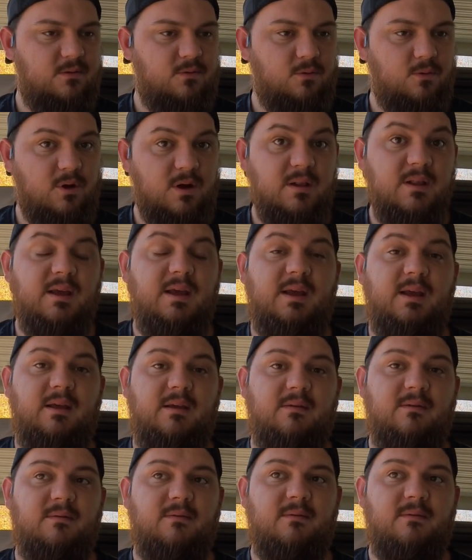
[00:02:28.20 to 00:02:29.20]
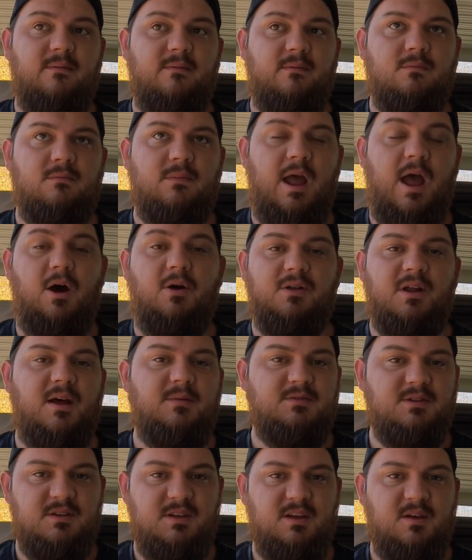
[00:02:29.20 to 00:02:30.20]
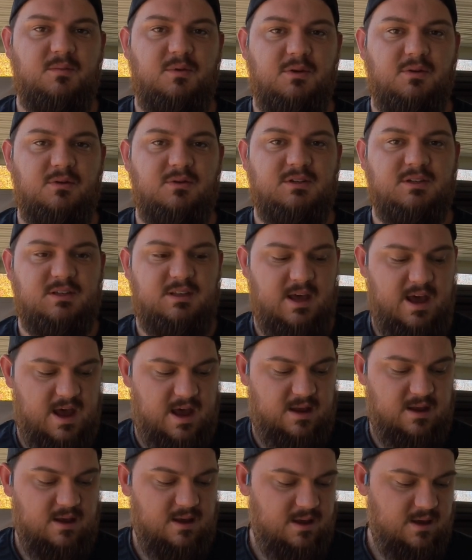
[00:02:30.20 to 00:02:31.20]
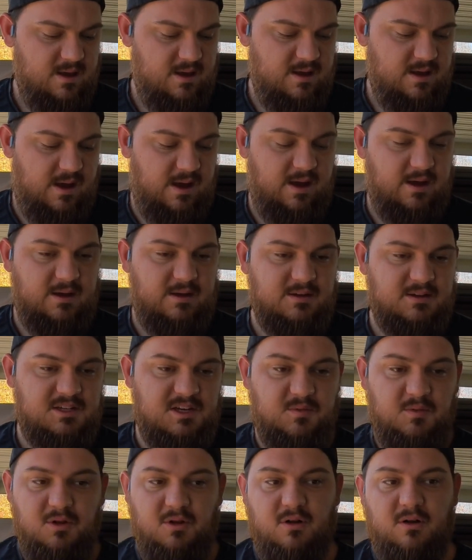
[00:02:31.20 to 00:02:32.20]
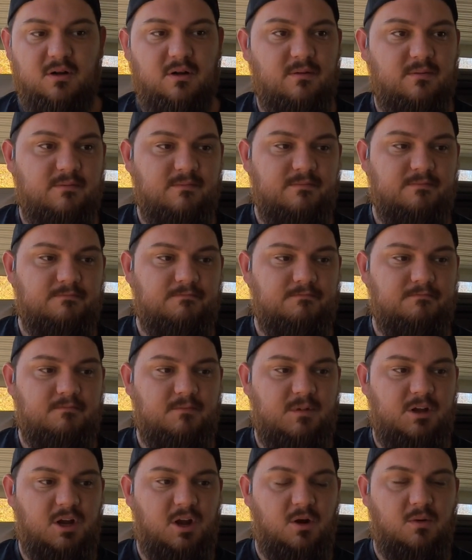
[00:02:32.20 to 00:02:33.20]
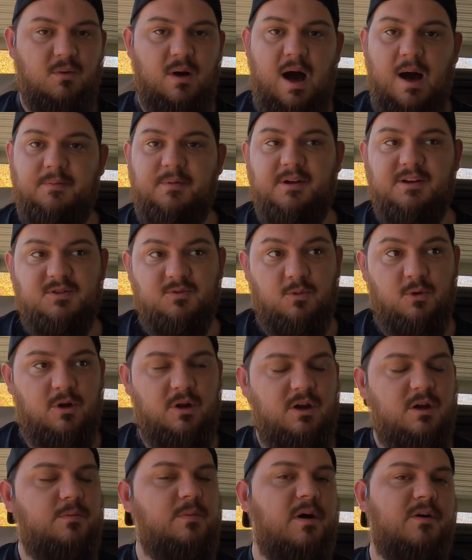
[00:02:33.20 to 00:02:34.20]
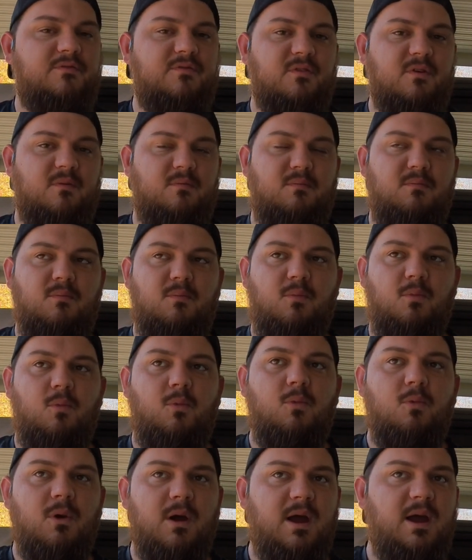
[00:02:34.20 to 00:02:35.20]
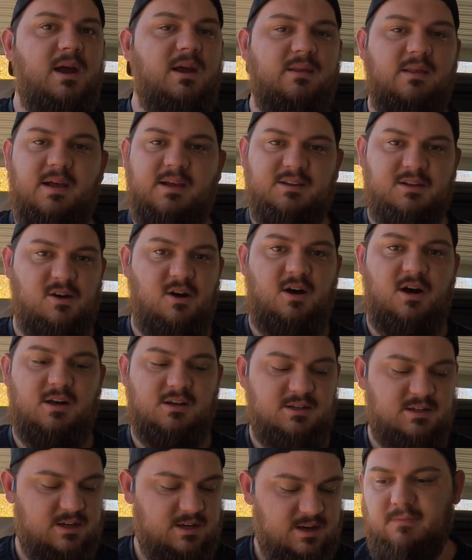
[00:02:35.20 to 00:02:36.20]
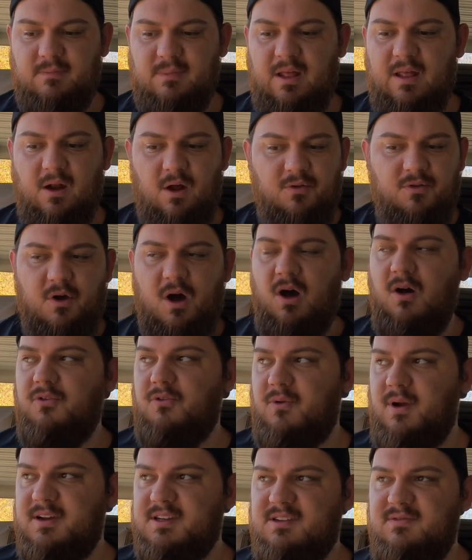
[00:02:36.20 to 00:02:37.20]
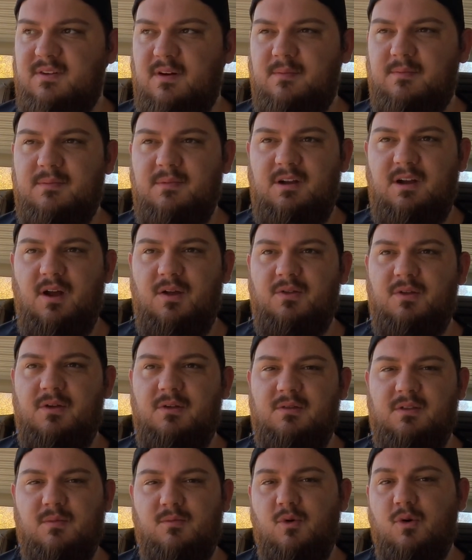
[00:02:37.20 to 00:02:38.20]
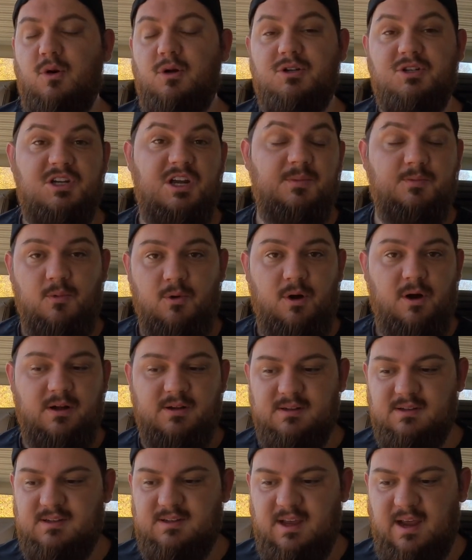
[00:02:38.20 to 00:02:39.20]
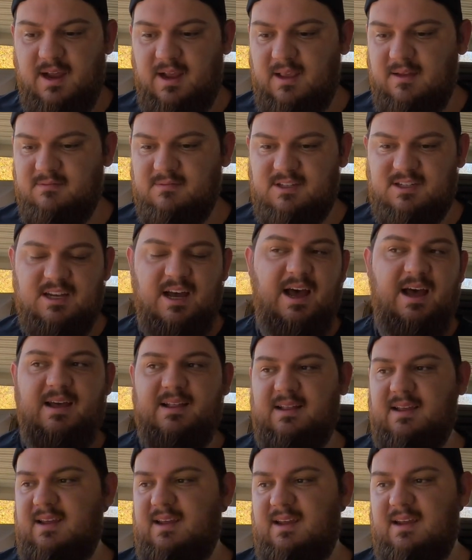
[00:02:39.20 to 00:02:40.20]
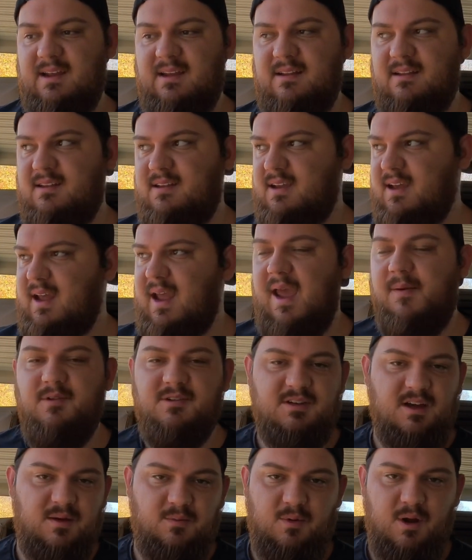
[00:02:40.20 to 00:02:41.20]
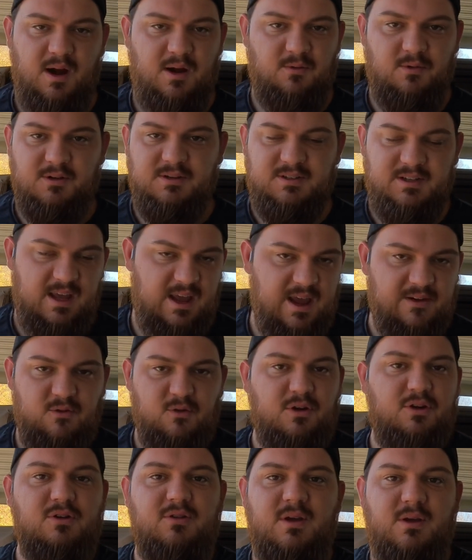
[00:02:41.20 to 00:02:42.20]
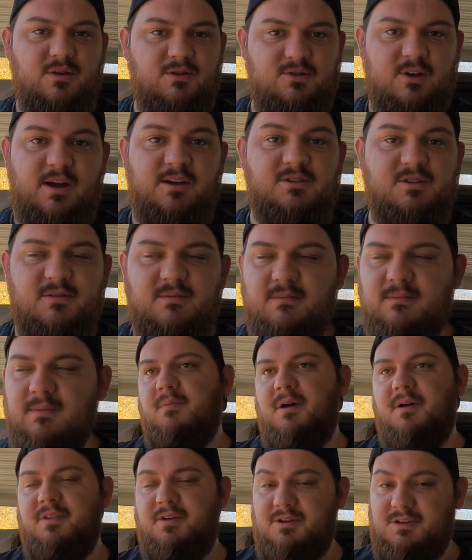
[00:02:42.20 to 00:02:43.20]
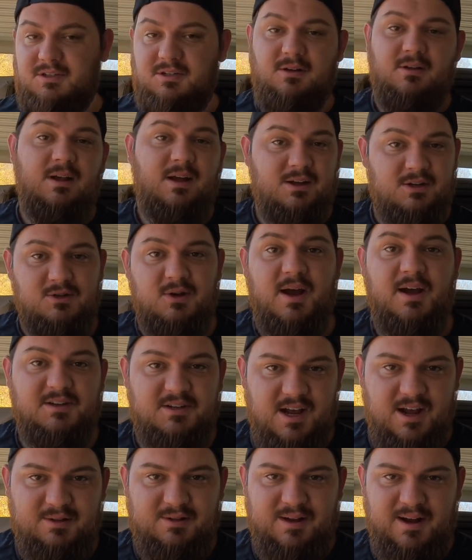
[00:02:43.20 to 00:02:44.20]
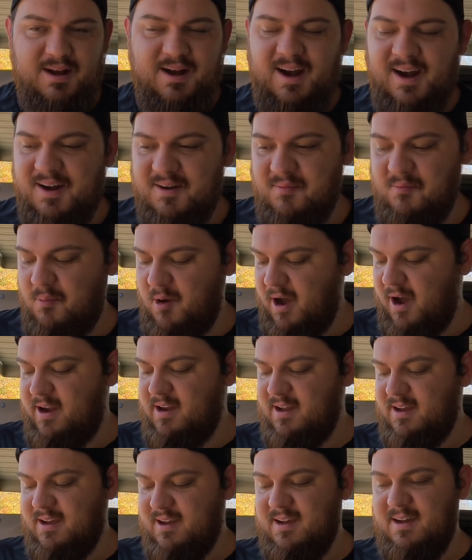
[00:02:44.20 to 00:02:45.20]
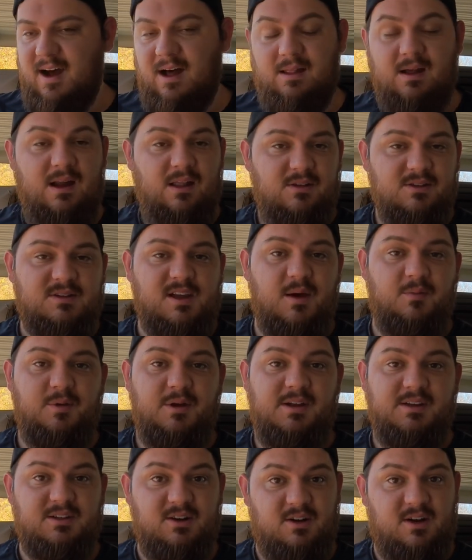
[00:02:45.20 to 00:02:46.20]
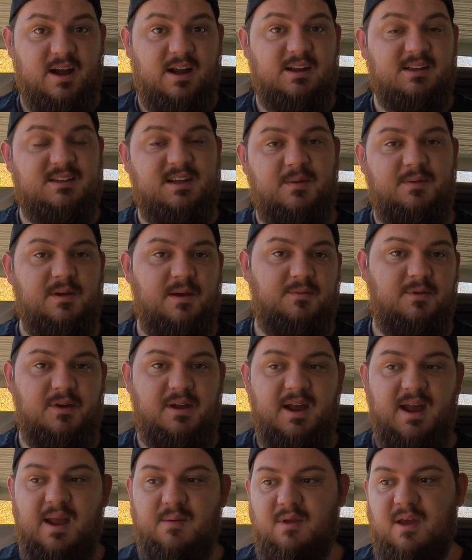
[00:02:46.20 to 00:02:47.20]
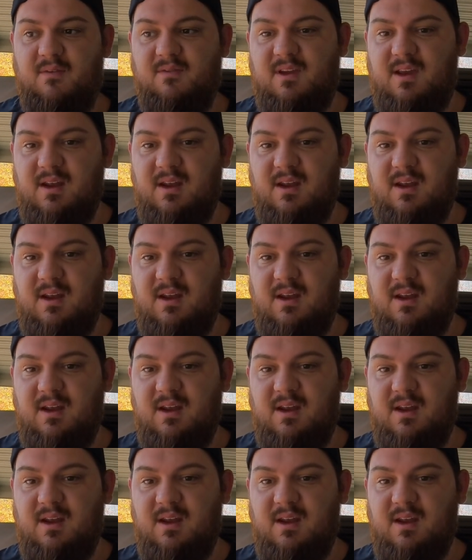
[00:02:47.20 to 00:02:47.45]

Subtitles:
really held up to the abuse that similar optics would, but for a way less cost. And then all the rest of them, the more cheap ones like Siley and the Amazon brand ones, everyone knew they were trash. There's still a lot of trash out there, but a lot of those companies are kind of stepping up their game. You have